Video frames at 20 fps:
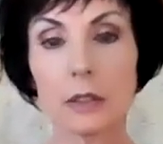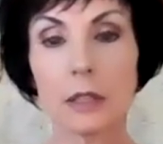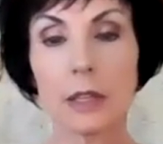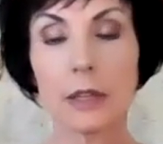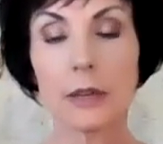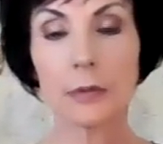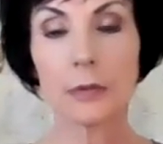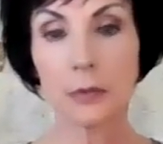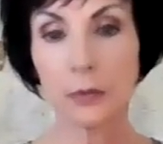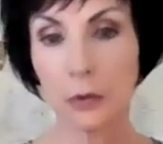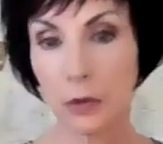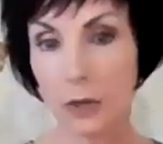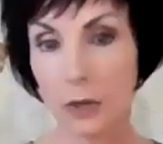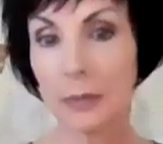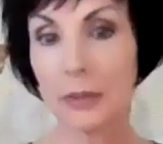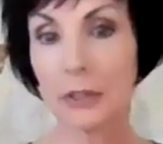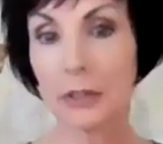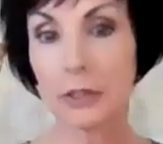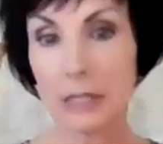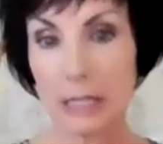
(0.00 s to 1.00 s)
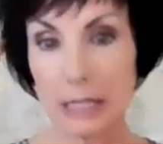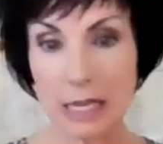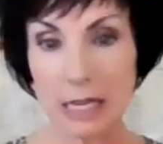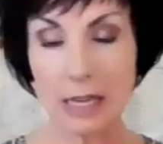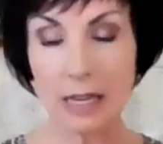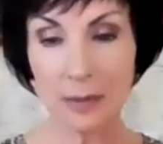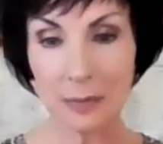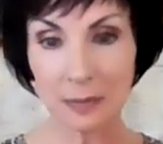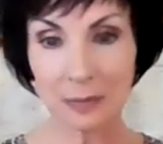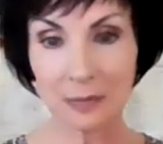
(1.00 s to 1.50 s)
inform their
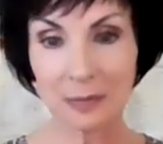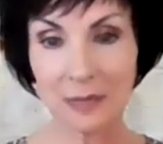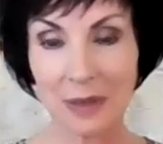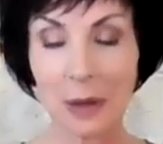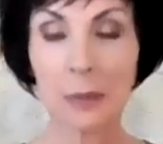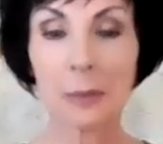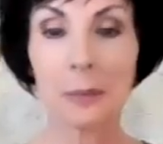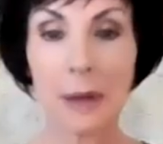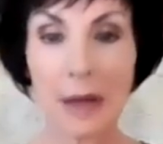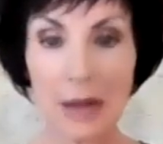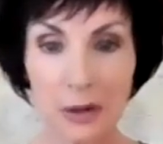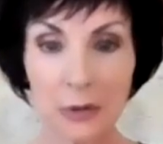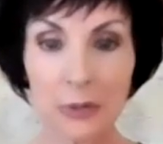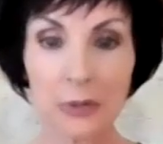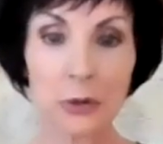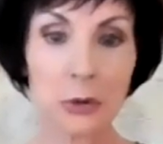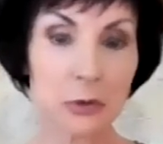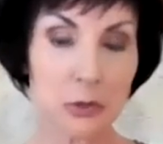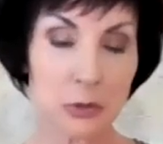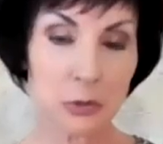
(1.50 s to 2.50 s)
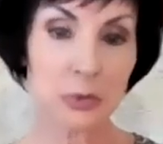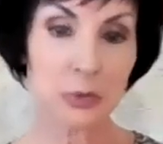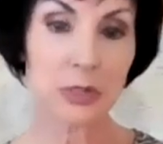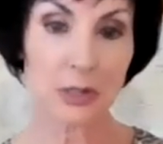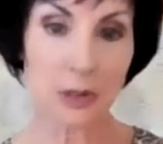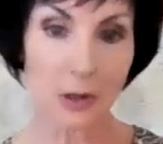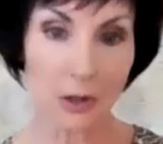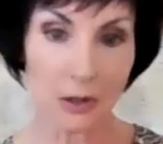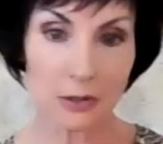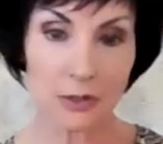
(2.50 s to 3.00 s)
team about those
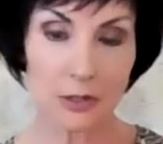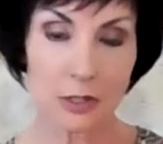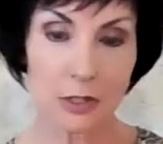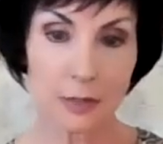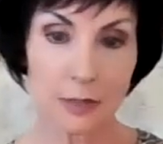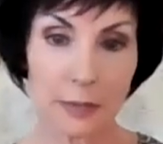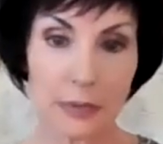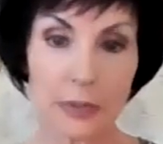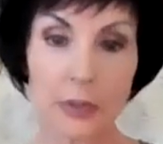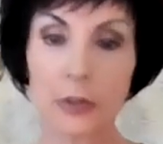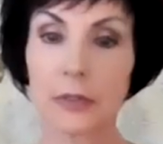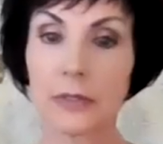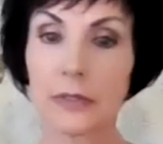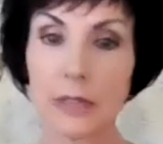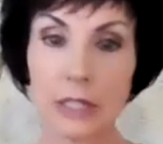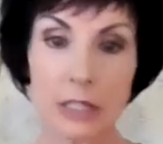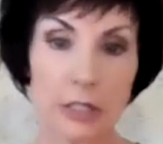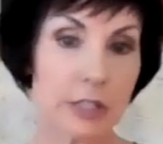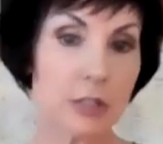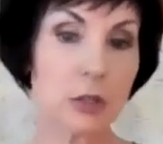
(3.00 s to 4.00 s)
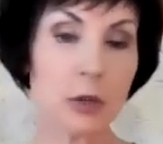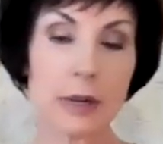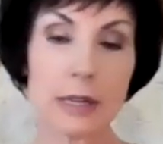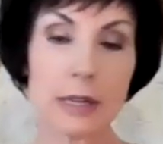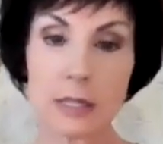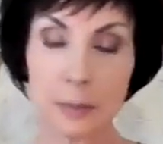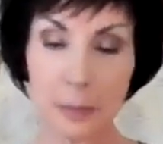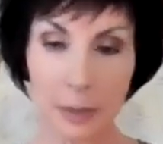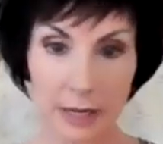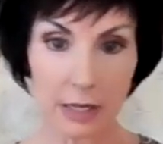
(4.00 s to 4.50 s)
results. They're very
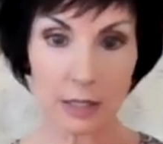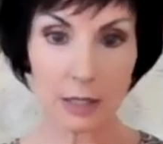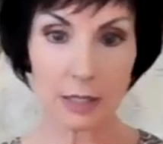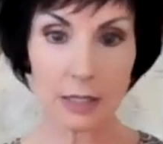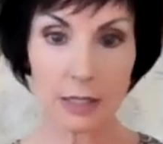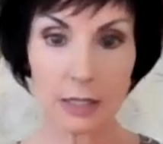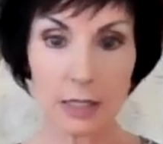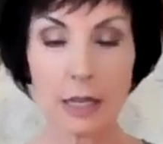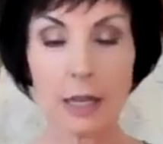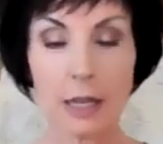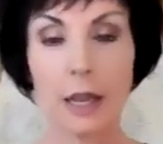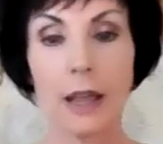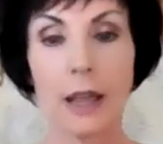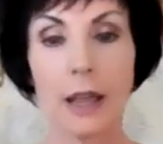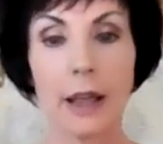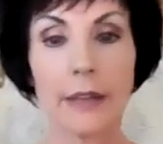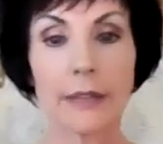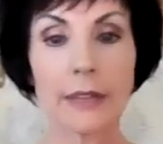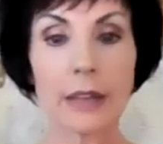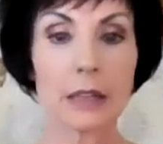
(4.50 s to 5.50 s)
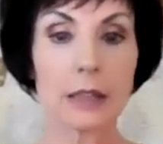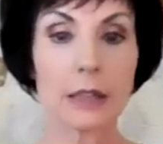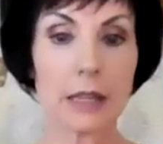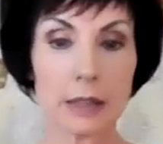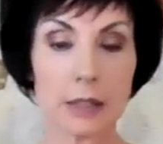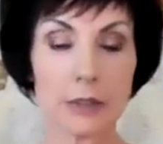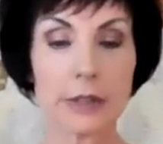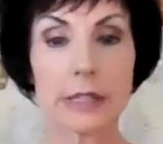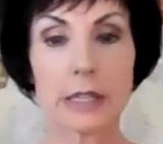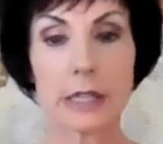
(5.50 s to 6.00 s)
transparent, and they
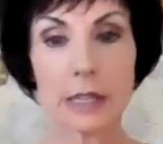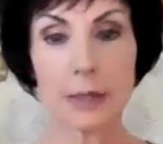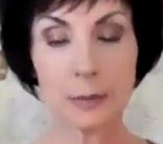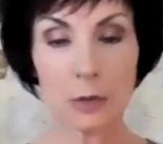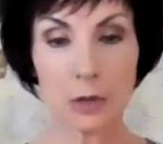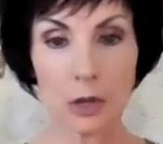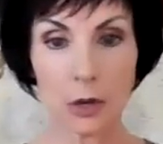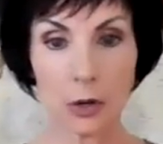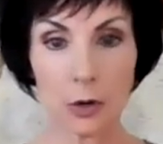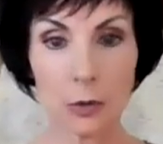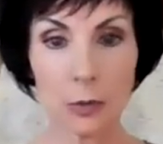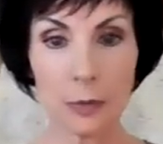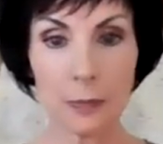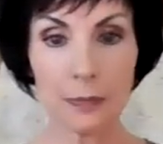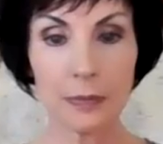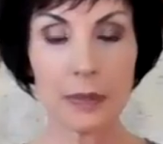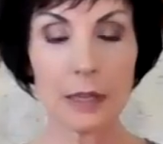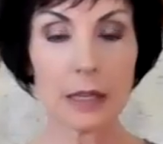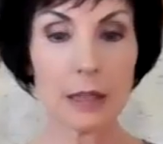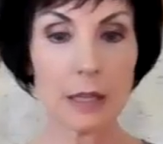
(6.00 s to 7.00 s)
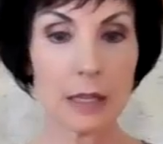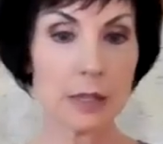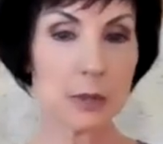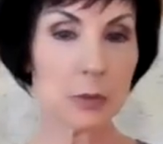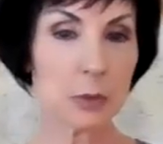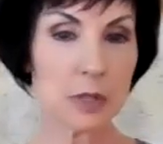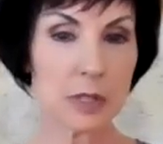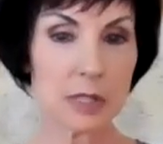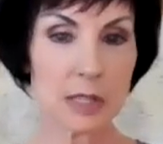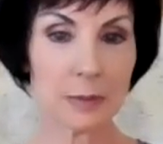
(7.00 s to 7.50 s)
let their team know that these
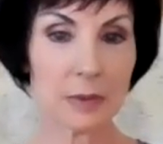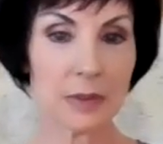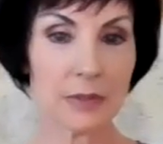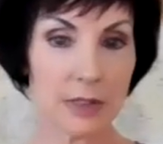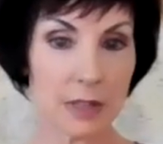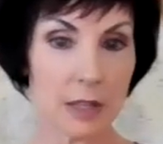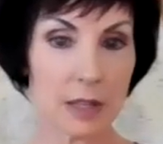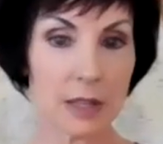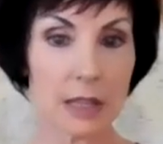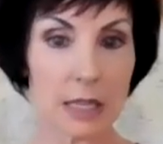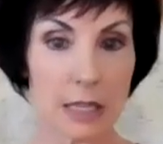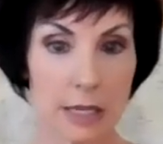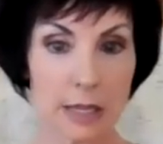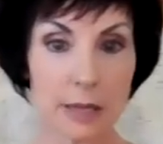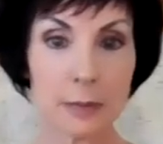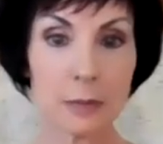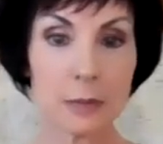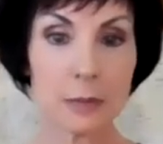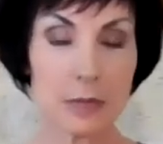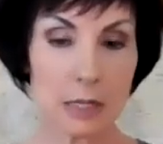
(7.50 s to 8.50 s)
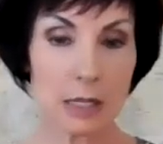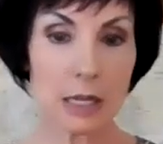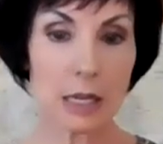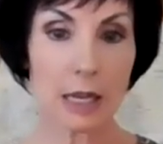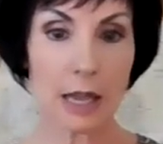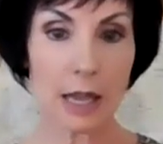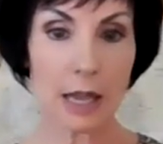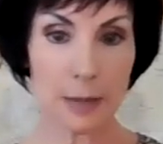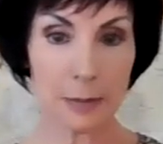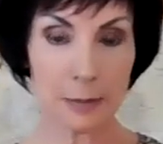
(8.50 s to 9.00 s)
were some of the themes
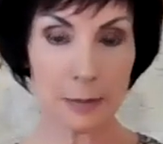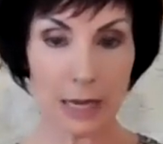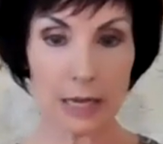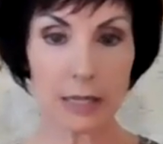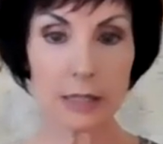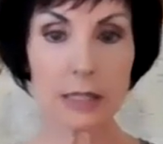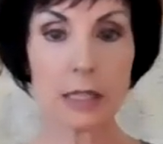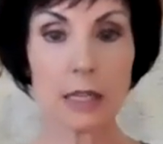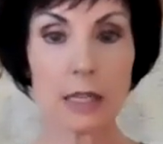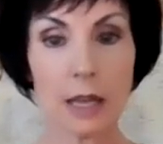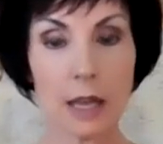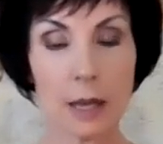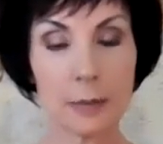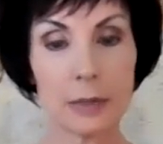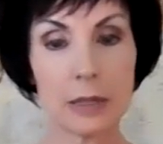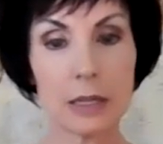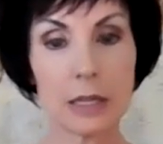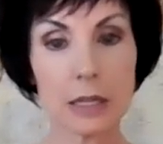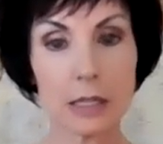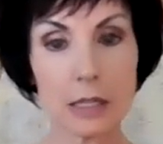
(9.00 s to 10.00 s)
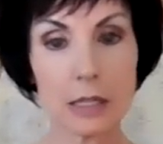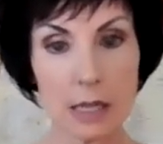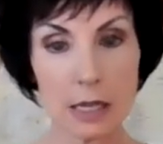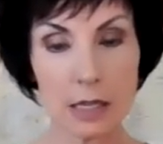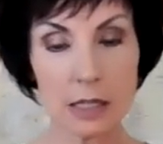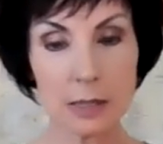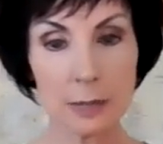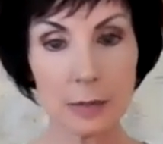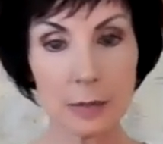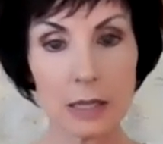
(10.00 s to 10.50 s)
that came back to them in the
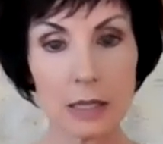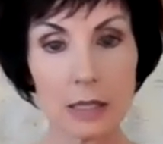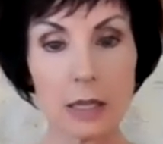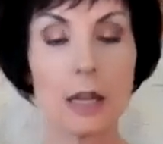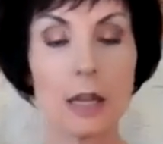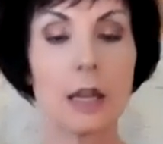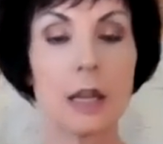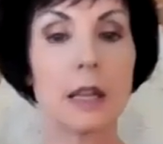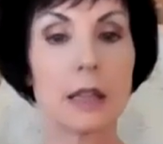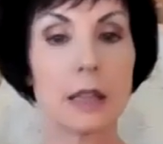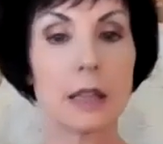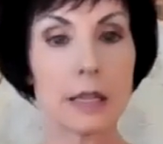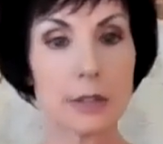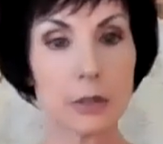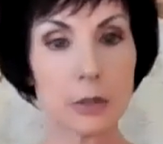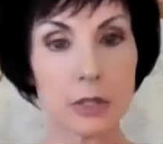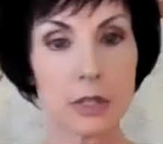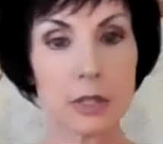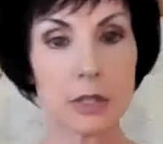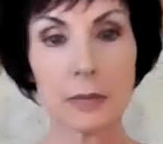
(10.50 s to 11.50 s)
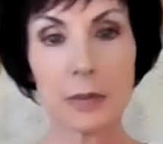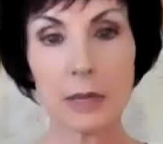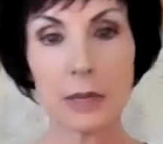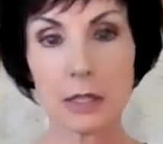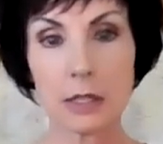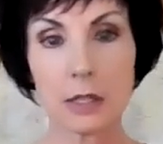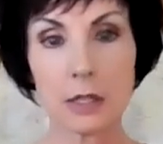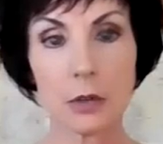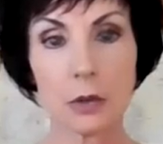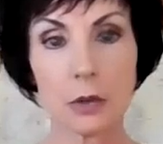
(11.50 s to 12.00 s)
assessment. These are some
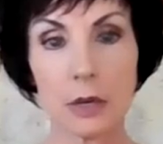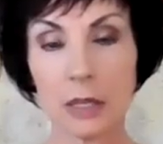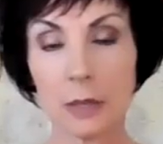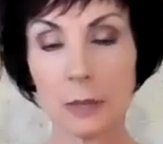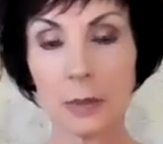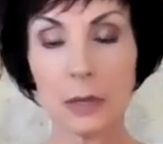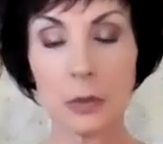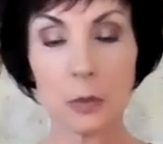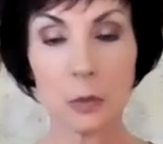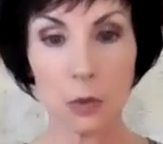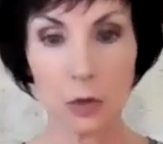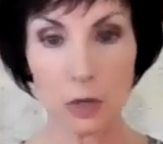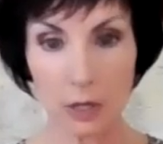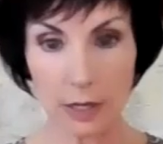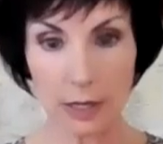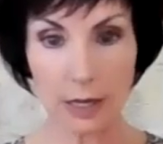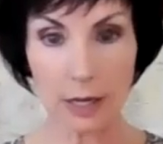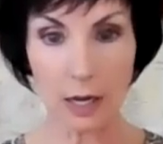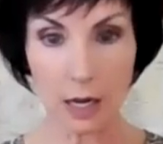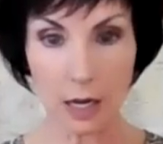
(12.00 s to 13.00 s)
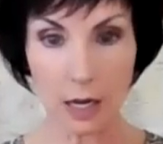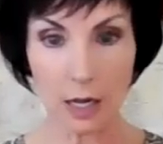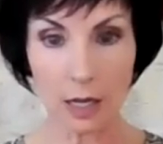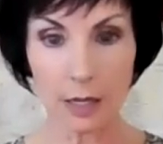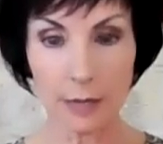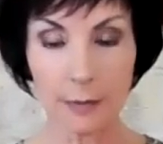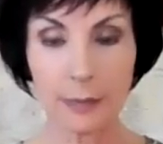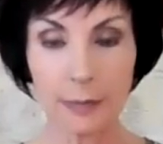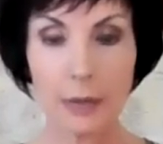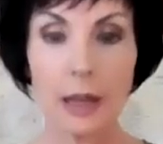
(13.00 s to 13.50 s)
things they're going to be working
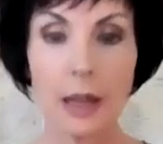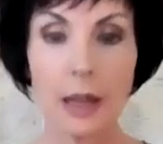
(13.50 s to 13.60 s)
on.